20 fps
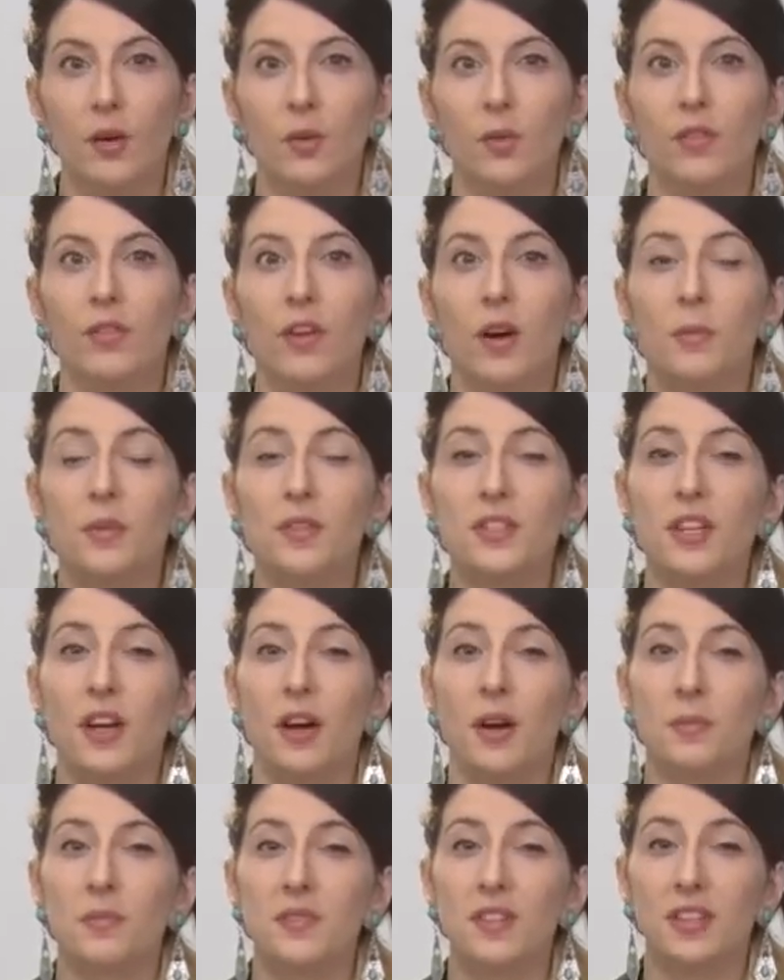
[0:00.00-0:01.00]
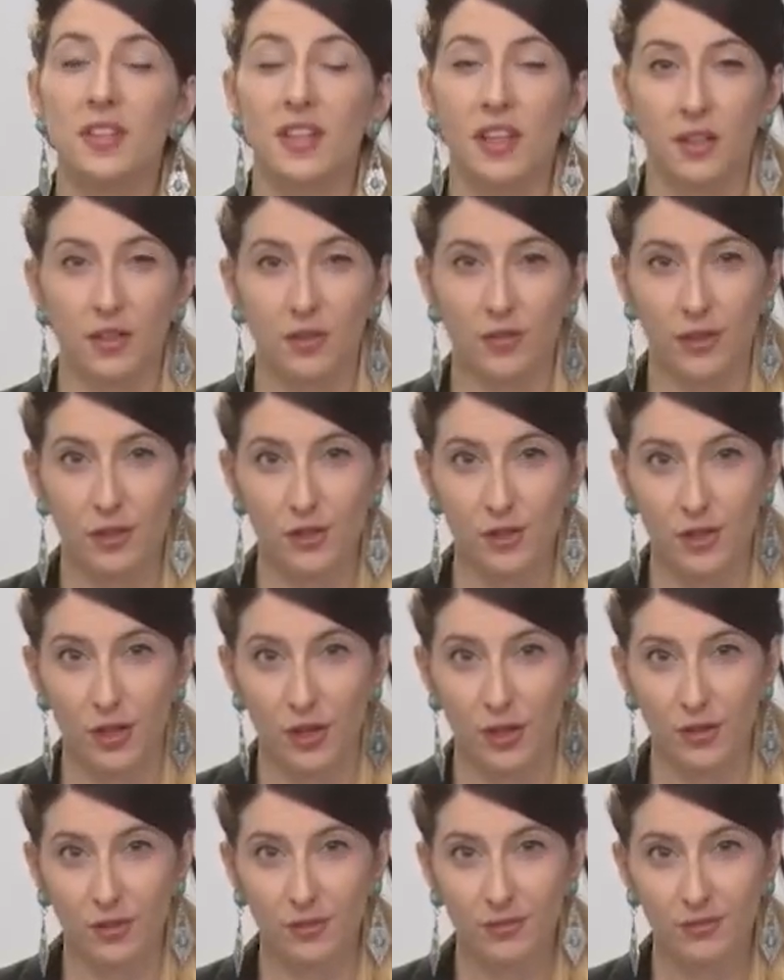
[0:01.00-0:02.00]
We've almost come to the end of our
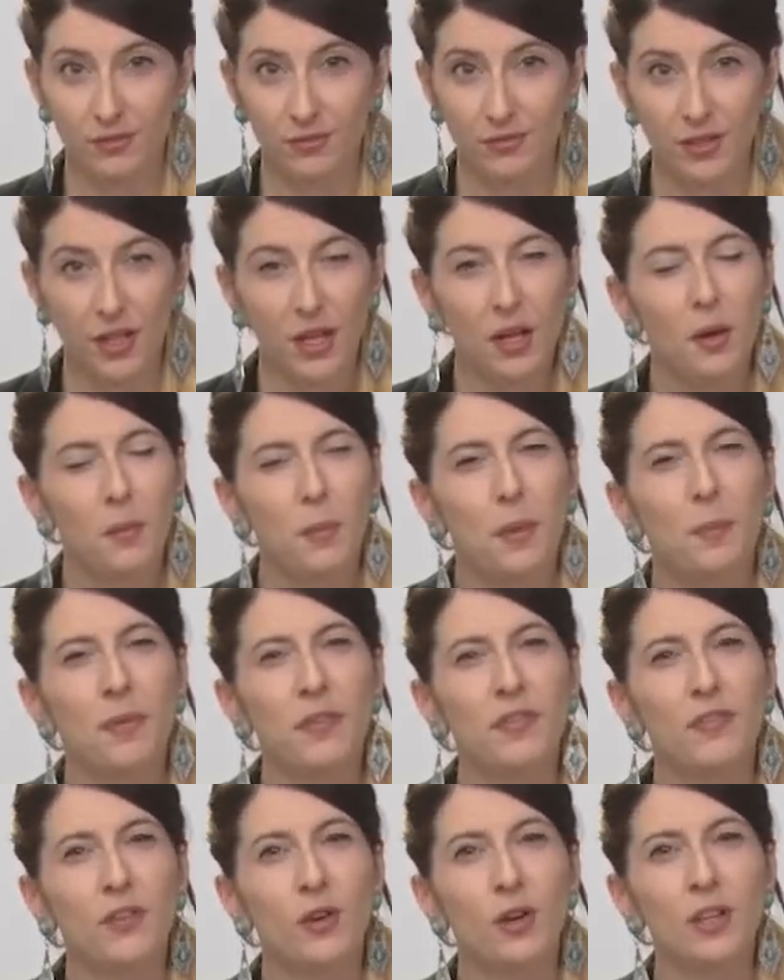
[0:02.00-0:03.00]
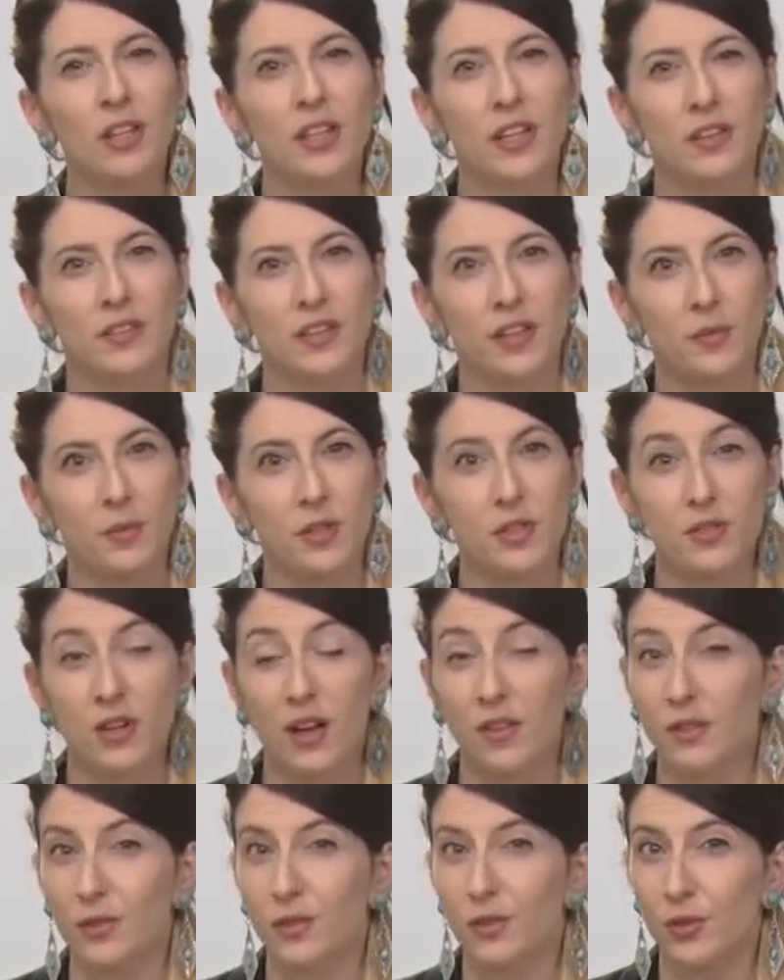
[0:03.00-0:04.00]
show. But before leaving, we
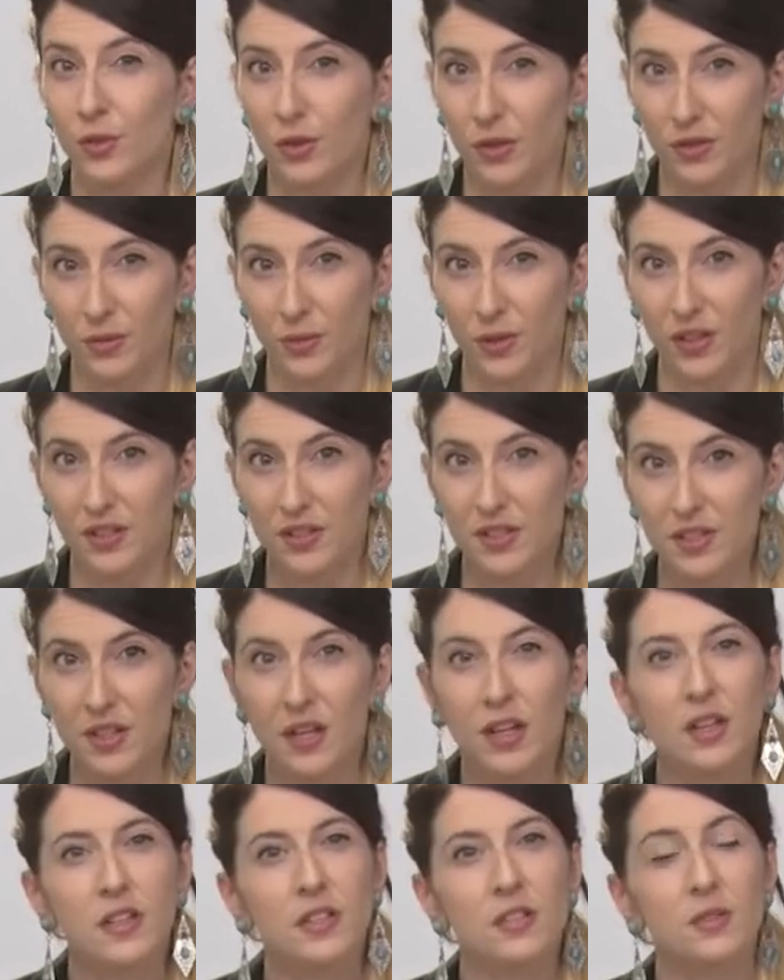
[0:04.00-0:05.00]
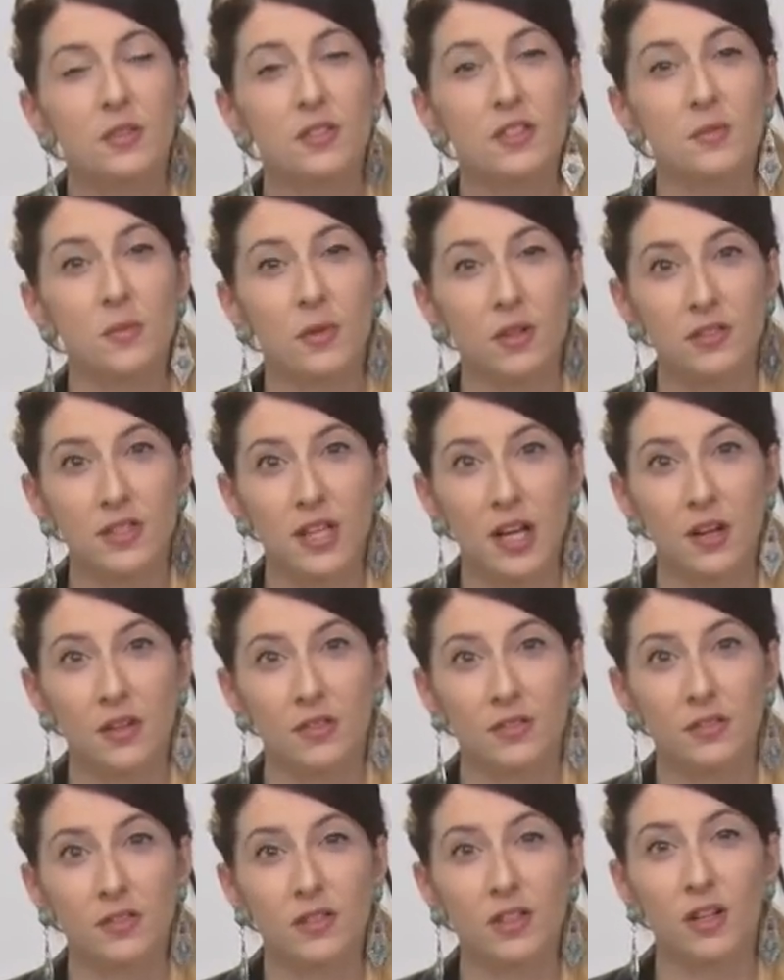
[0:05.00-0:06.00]
travel northwards to a small
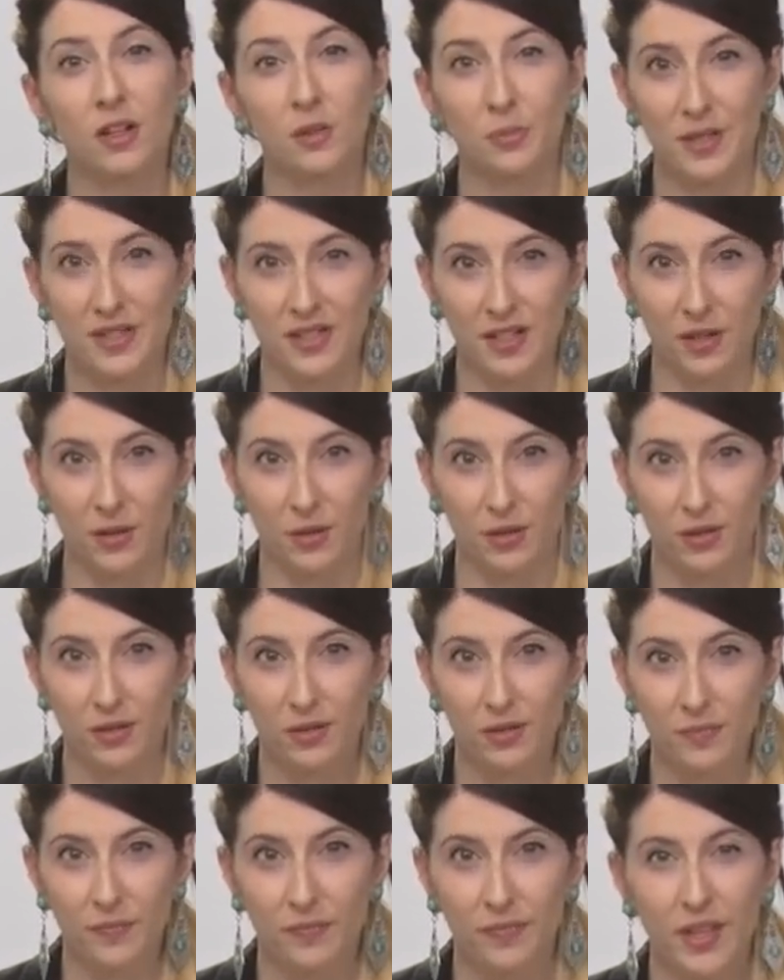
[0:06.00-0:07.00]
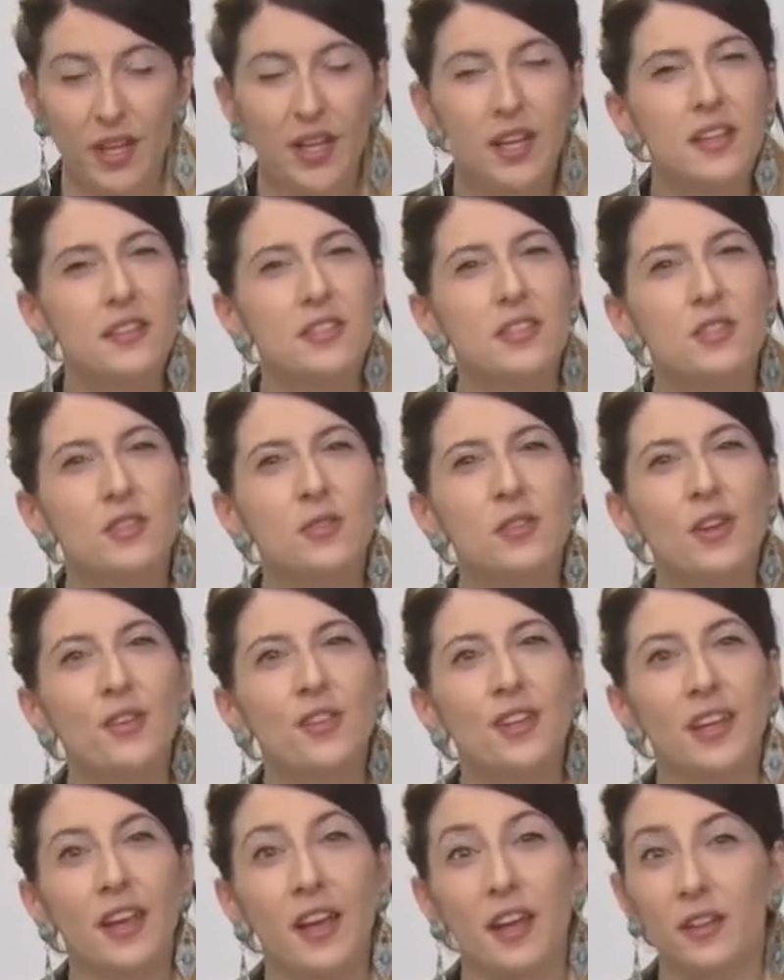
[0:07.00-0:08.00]
town called Besalú. Did you
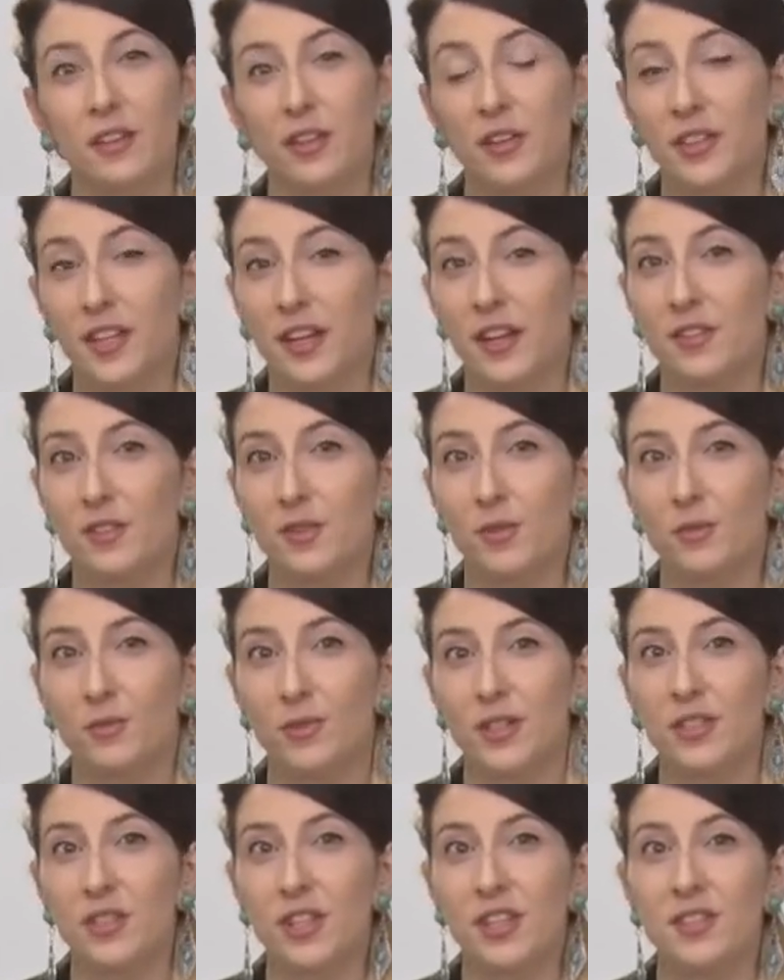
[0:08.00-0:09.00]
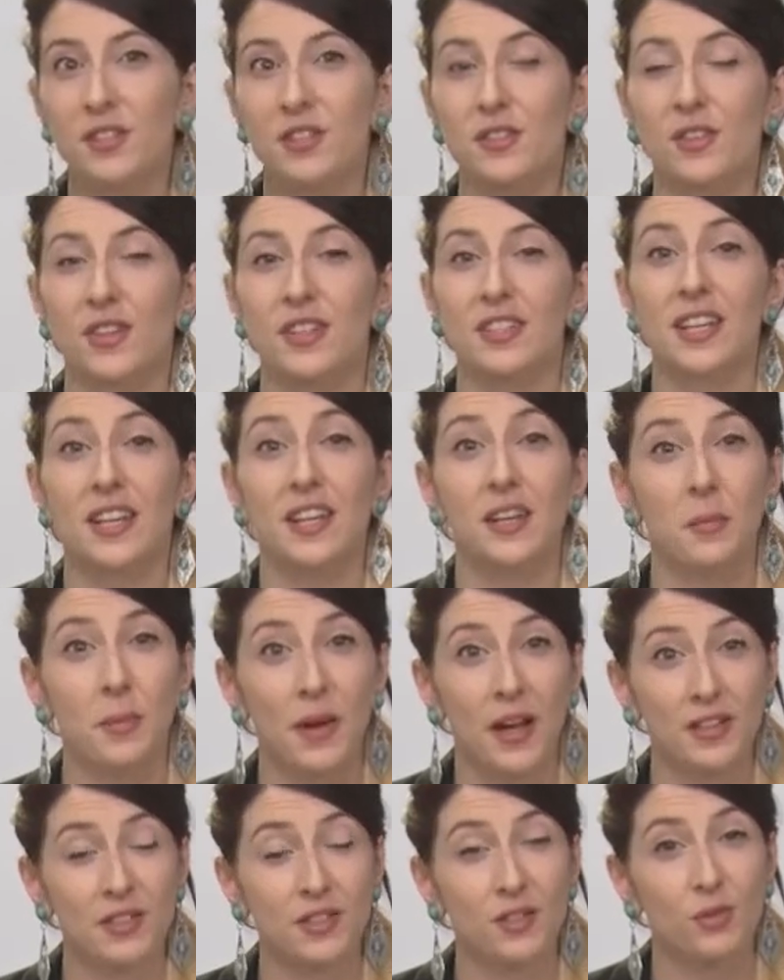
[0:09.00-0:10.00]
know that Catalonia has a rich history dating
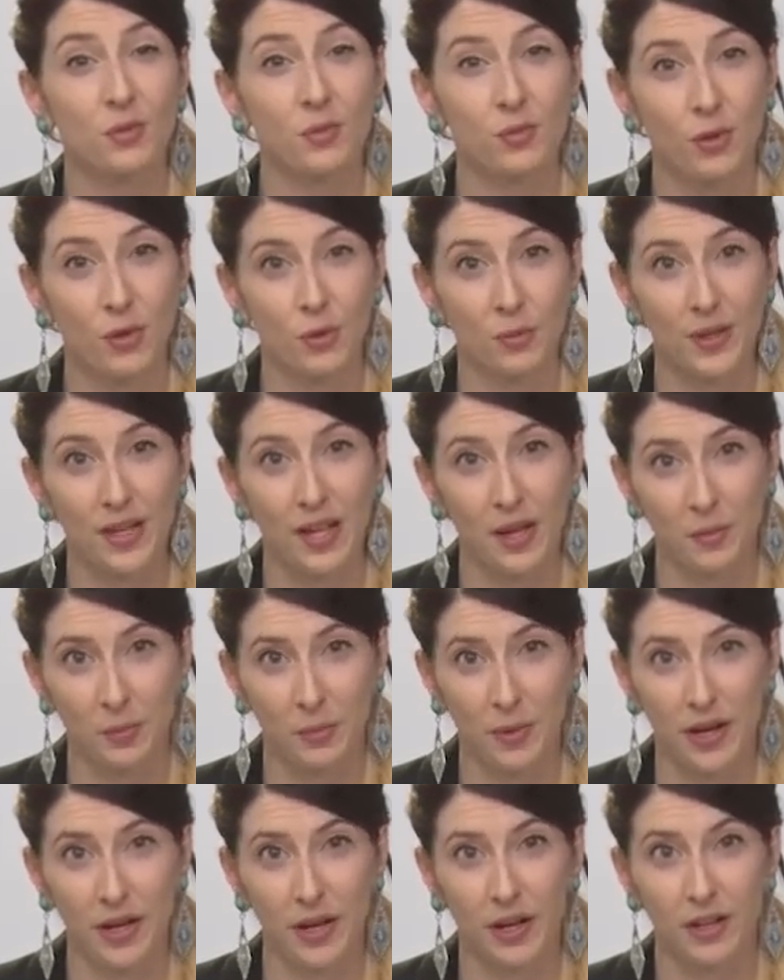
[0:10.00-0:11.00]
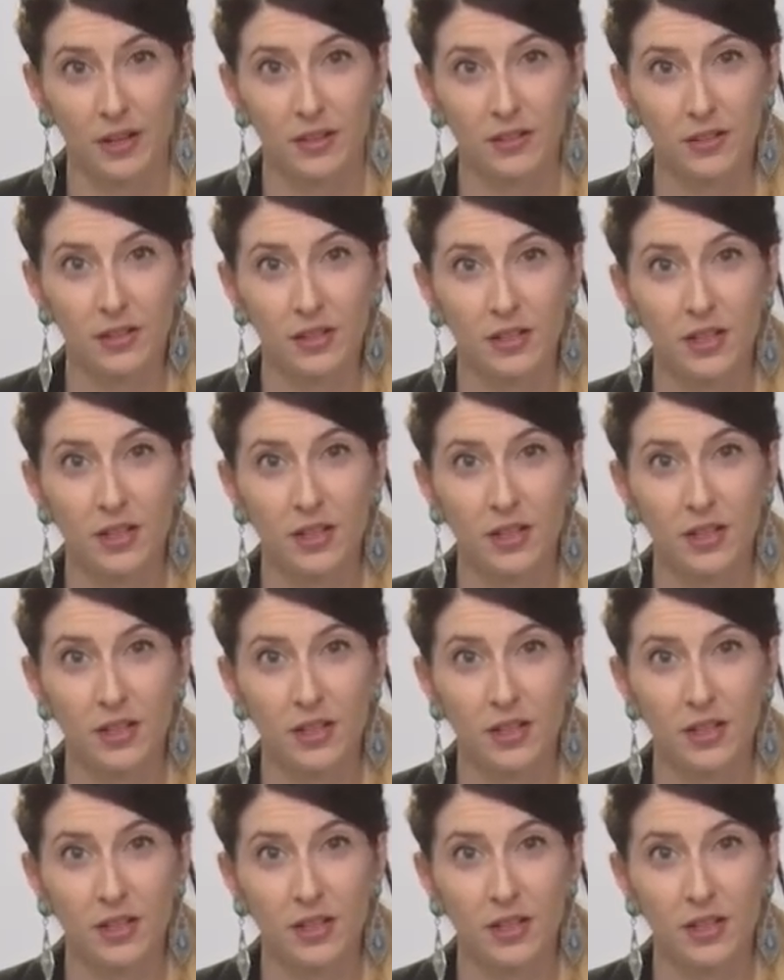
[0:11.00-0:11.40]
back to the Roman Empire?